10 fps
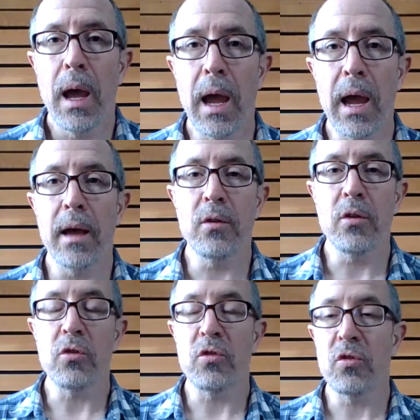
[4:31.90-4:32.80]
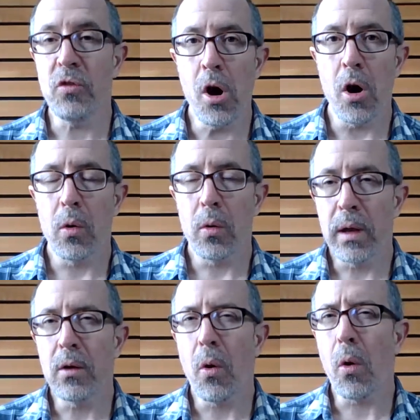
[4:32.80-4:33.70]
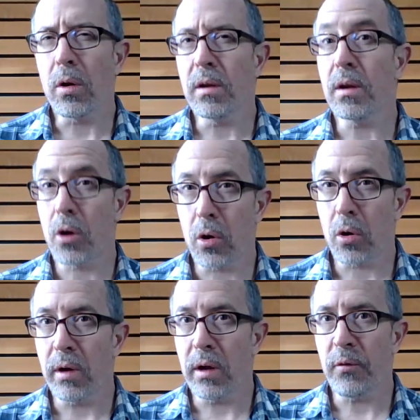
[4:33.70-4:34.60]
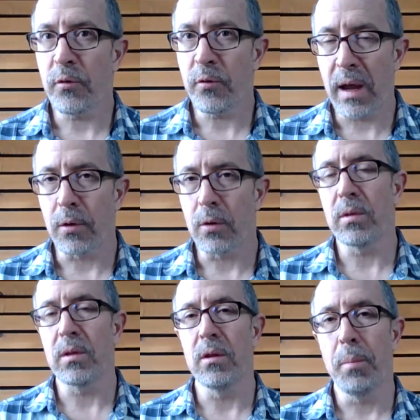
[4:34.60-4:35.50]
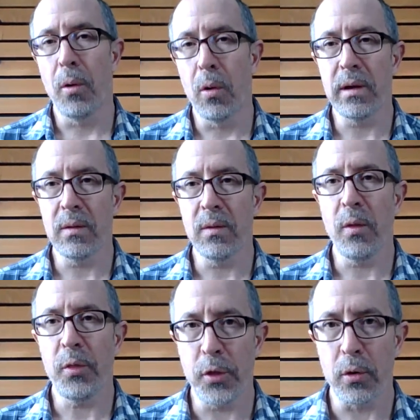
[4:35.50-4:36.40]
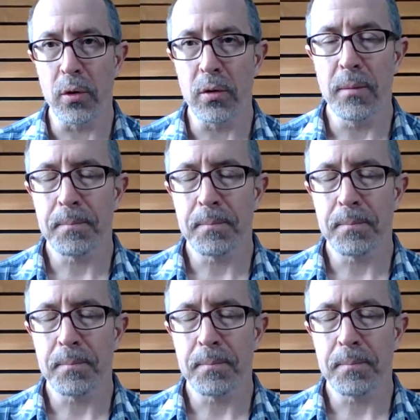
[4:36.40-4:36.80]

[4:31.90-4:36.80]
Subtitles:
And so, in order to curry favor with Napoleon III,